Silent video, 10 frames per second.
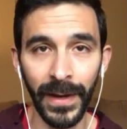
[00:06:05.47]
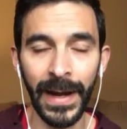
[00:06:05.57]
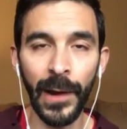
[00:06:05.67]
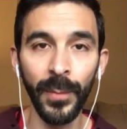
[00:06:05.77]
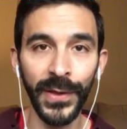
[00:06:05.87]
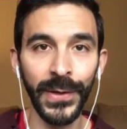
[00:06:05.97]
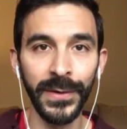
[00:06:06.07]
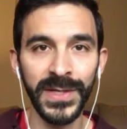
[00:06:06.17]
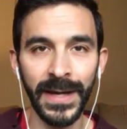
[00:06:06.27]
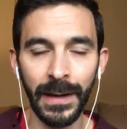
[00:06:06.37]
And I hope that you
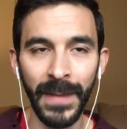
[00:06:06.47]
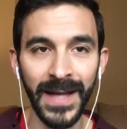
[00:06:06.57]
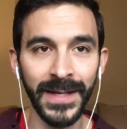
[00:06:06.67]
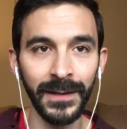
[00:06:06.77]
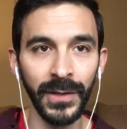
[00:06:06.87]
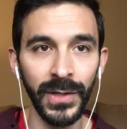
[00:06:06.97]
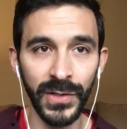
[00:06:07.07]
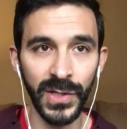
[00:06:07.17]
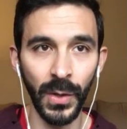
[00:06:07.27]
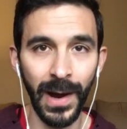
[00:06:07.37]
understand, I'm not telling you to
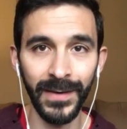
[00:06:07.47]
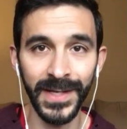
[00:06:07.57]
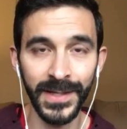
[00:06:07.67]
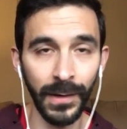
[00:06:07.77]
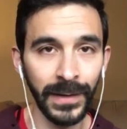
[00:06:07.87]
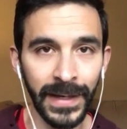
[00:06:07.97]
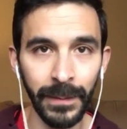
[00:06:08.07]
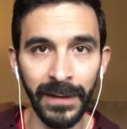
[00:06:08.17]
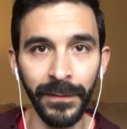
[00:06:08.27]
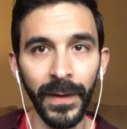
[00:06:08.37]
just go out and start landing
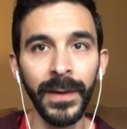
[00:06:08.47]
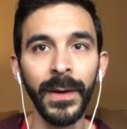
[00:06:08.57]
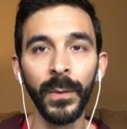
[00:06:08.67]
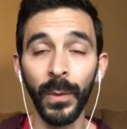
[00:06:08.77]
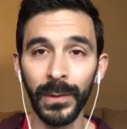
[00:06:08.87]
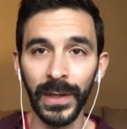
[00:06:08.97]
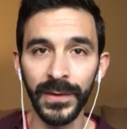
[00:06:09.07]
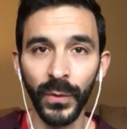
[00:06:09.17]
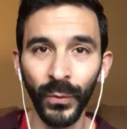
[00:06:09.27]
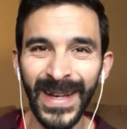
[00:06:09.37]
midfoot. We want to look at
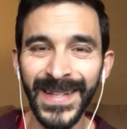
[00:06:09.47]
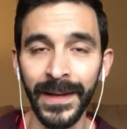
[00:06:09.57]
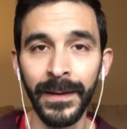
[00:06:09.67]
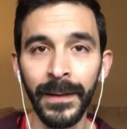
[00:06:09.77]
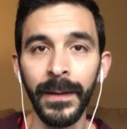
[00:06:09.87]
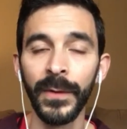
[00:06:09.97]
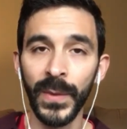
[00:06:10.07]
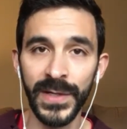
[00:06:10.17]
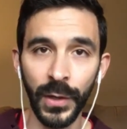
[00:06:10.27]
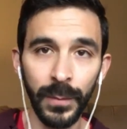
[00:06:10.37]
the reason. The
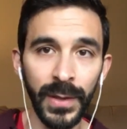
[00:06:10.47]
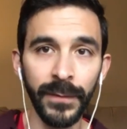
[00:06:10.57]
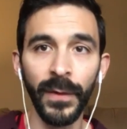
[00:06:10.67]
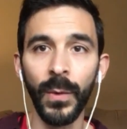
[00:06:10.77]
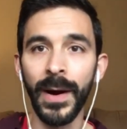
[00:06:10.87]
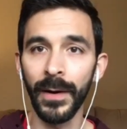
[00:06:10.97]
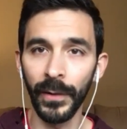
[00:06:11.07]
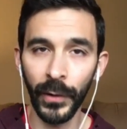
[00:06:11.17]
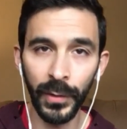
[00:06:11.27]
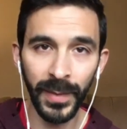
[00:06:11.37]
reason could be your footwear,
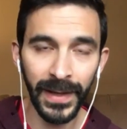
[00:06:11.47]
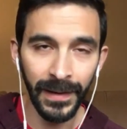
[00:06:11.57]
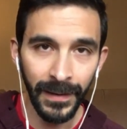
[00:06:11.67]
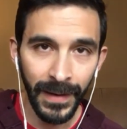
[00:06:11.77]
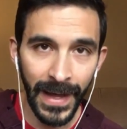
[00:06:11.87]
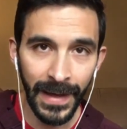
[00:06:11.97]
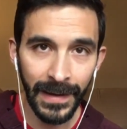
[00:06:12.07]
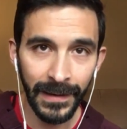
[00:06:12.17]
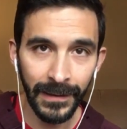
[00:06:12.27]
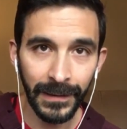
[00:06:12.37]
or it could be
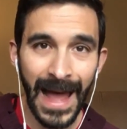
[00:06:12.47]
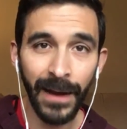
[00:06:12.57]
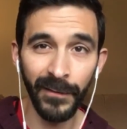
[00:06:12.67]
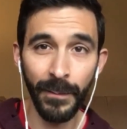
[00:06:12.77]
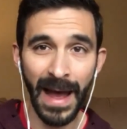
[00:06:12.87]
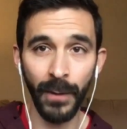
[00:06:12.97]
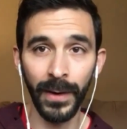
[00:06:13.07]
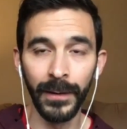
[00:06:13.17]
a lack of power.